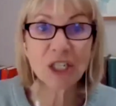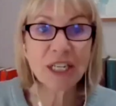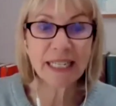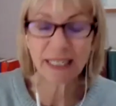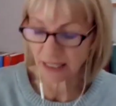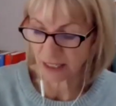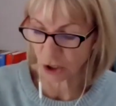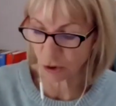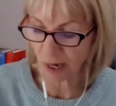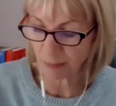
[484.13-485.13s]
jeans and
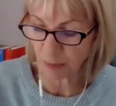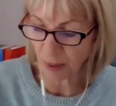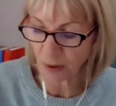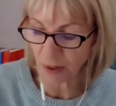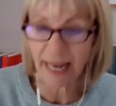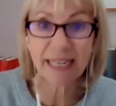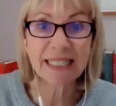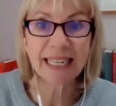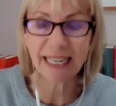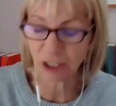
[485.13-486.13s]
striped polo
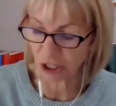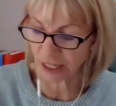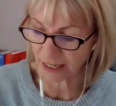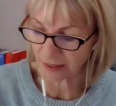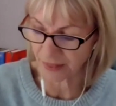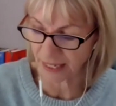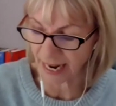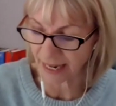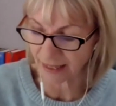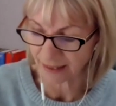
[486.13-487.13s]
necks, itchy at the
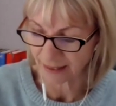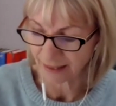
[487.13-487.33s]
neck.